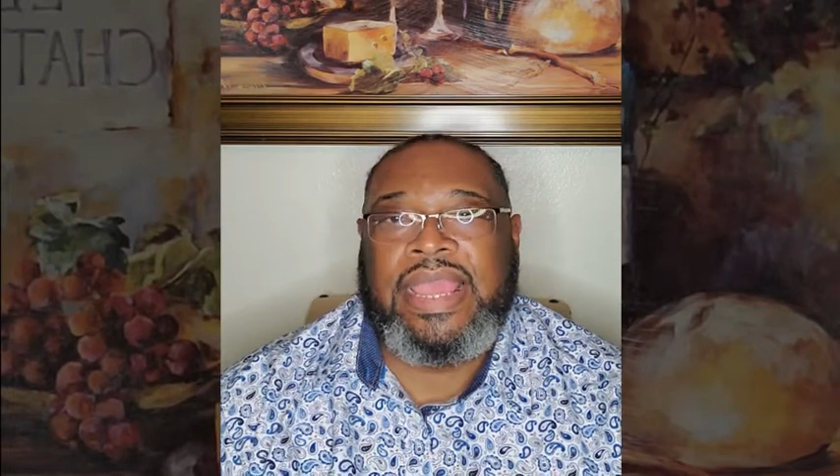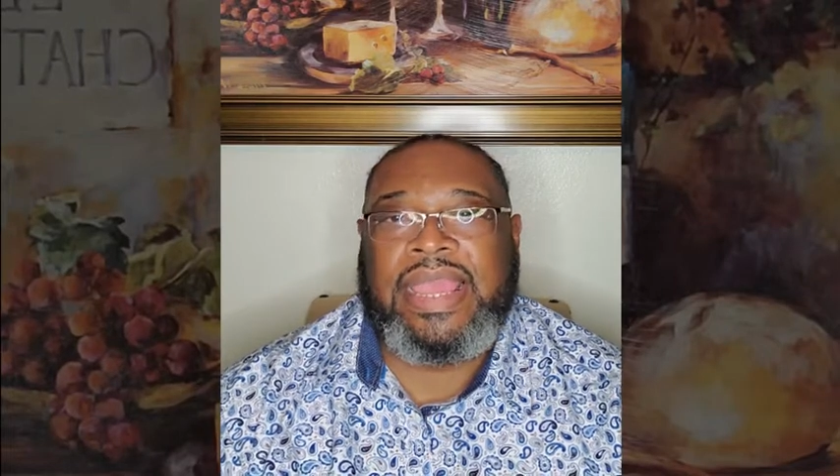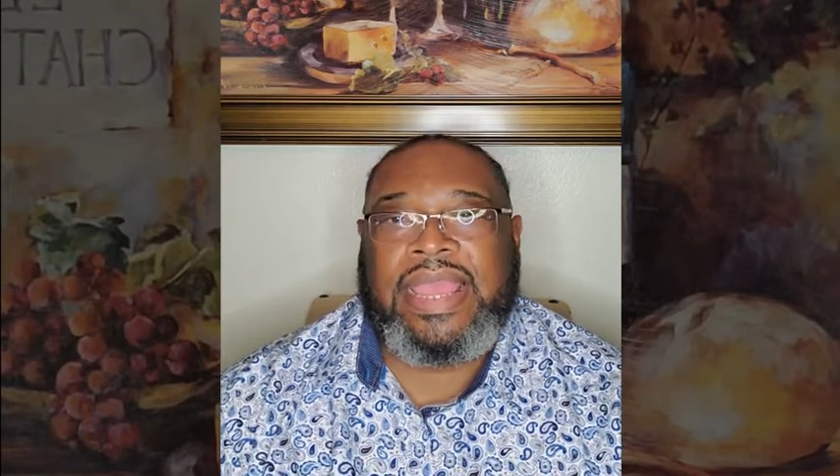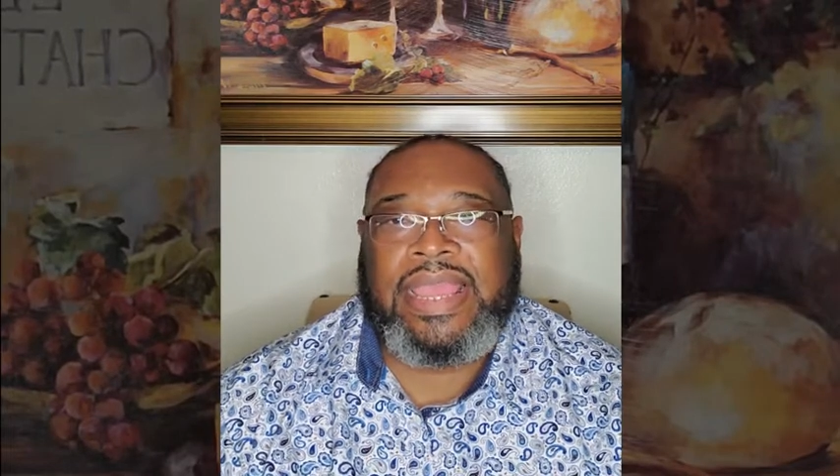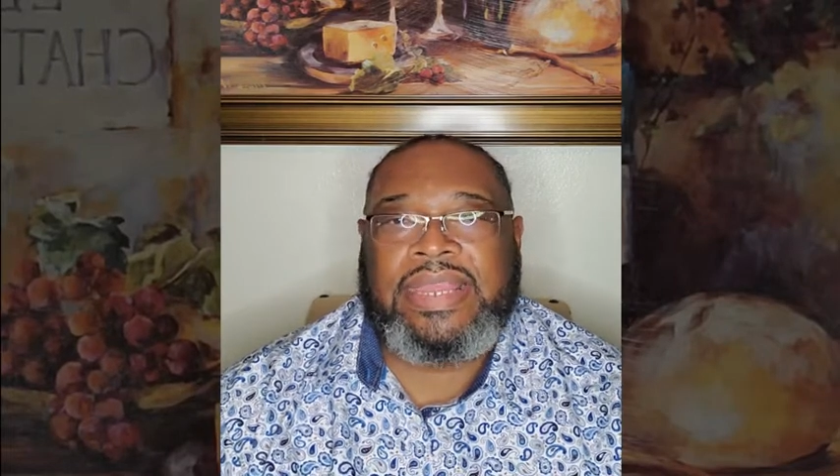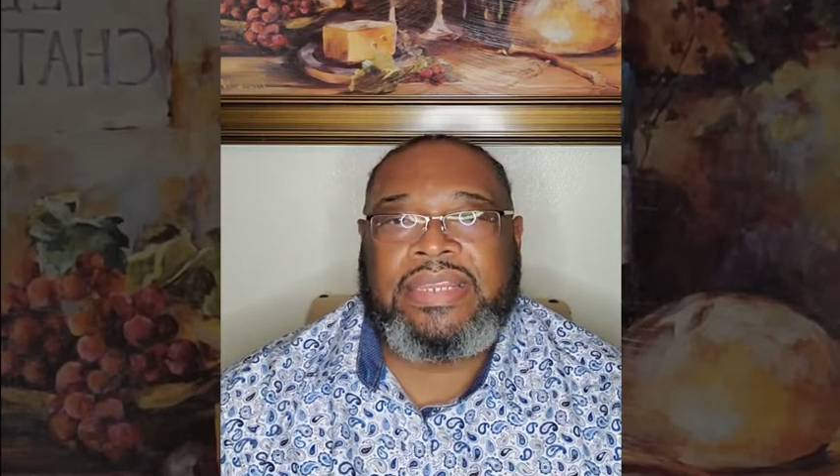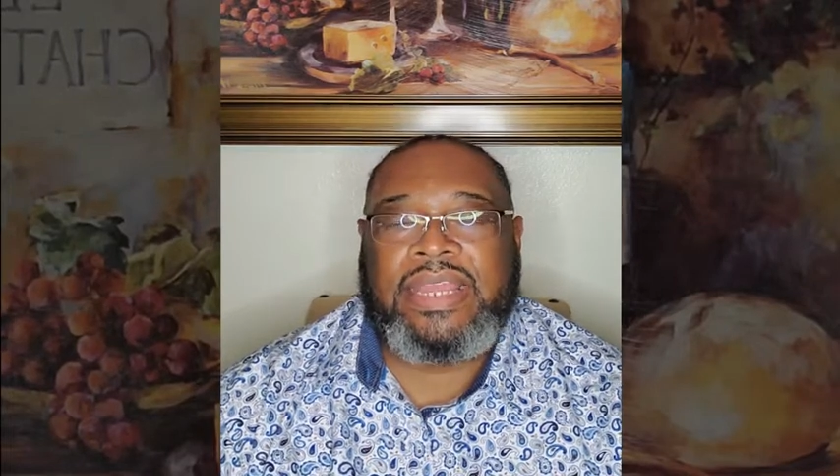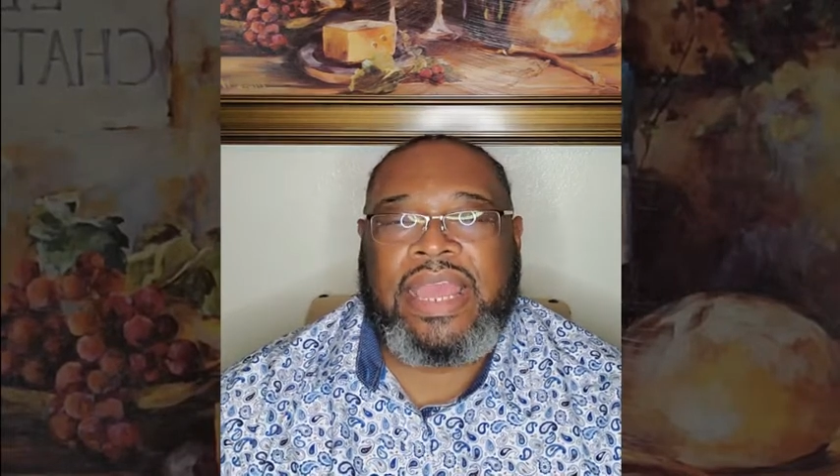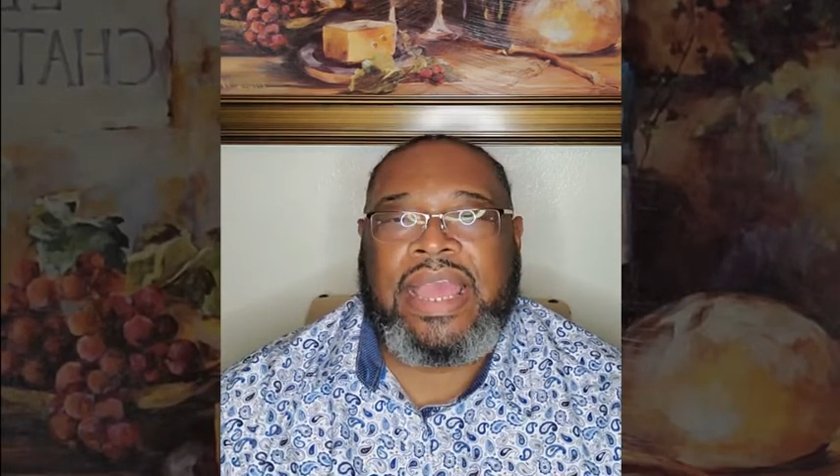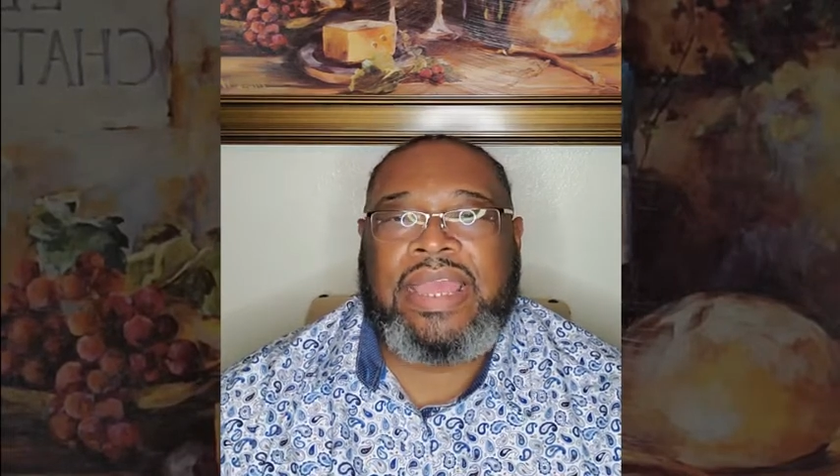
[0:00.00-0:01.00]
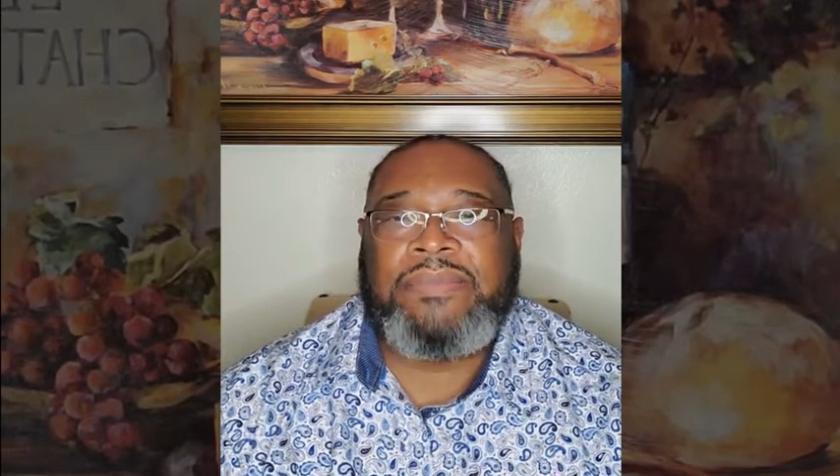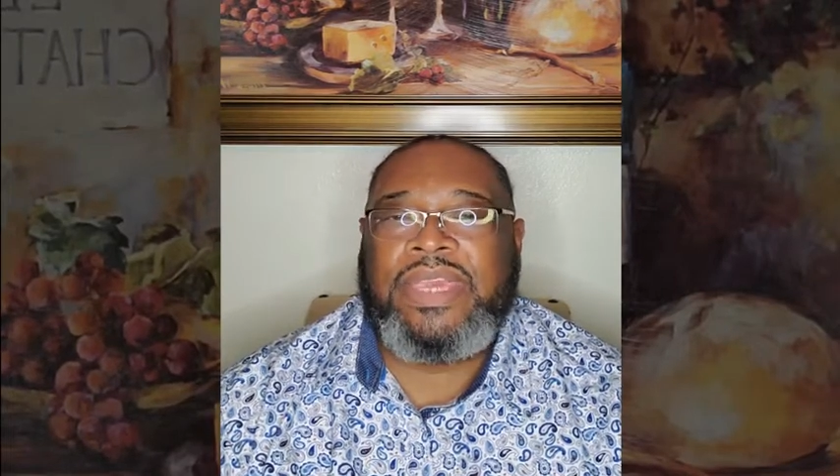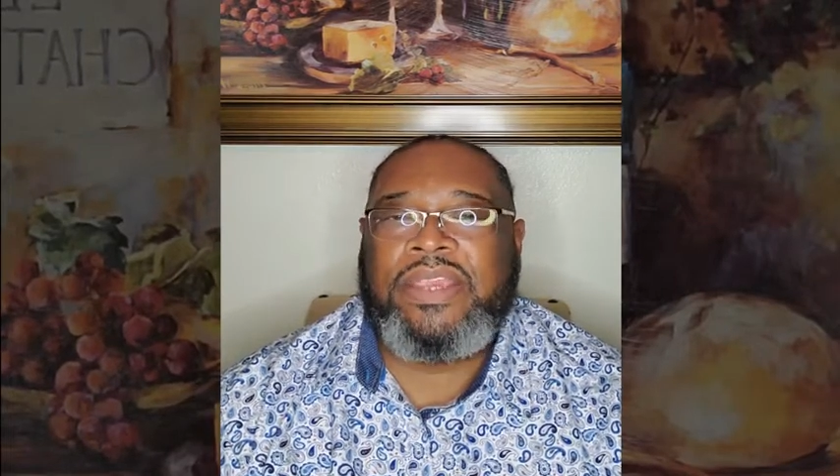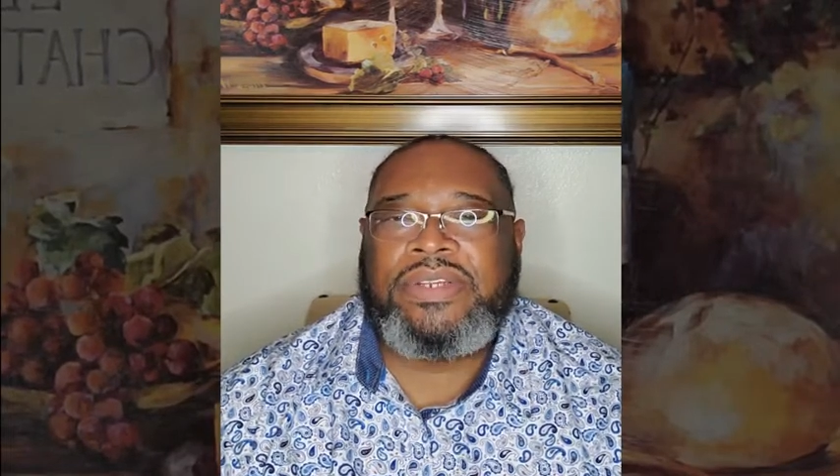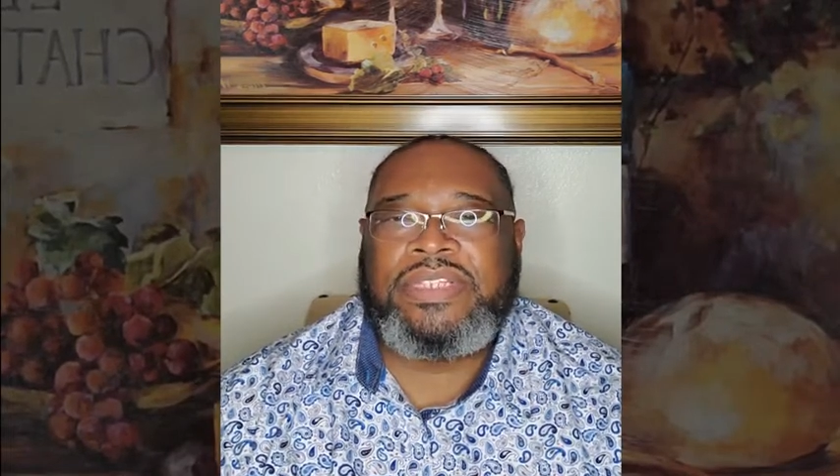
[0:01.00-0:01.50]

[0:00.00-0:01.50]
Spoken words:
and I'm here